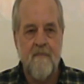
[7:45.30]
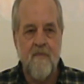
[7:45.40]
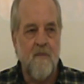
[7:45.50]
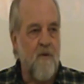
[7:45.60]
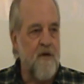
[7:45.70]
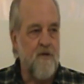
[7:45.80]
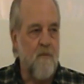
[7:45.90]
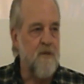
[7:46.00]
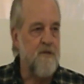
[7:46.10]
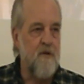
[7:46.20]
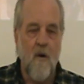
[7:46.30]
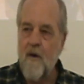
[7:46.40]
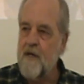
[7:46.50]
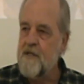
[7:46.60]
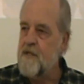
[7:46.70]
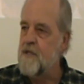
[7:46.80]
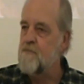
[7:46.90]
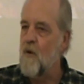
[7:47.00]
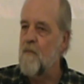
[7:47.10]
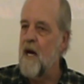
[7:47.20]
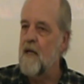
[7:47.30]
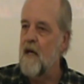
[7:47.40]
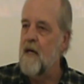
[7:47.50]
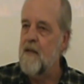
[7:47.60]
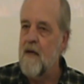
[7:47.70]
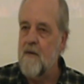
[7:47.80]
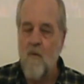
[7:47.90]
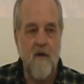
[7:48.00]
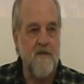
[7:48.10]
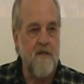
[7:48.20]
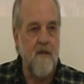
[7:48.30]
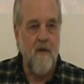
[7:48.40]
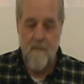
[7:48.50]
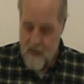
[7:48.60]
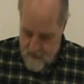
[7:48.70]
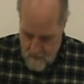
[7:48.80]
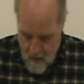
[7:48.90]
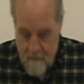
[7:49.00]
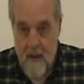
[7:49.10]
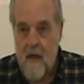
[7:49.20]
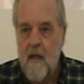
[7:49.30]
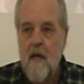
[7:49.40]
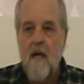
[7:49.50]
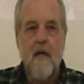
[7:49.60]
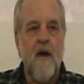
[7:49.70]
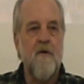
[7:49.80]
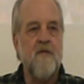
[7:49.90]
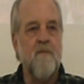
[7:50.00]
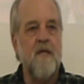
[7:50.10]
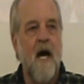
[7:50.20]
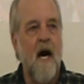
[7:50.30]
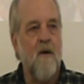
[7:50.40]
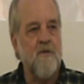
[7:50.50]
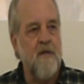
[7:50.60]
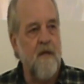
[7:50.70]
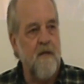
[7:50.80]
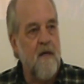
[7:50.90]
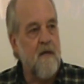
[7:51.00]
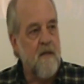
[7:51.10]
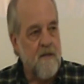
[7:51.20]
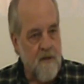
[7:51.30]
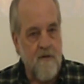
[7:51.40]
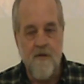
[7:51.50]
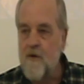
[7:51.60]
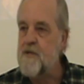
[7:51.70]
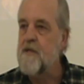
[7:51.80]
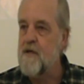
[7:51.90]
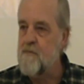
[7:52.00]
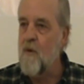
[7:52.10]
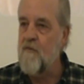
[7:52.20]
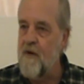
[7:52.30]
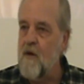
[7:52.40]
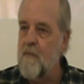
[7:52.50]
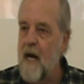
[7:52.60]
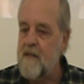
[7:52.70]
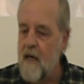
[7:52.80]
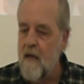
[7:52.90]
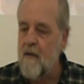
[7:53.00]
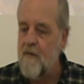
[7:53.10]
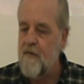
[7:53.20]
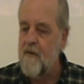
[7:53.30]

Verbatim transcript: The preacher opens the door and he sees this poor man laying there. And what does he do? He picks him up, carries him in the house, and he starts nursing this poor fellow back to health.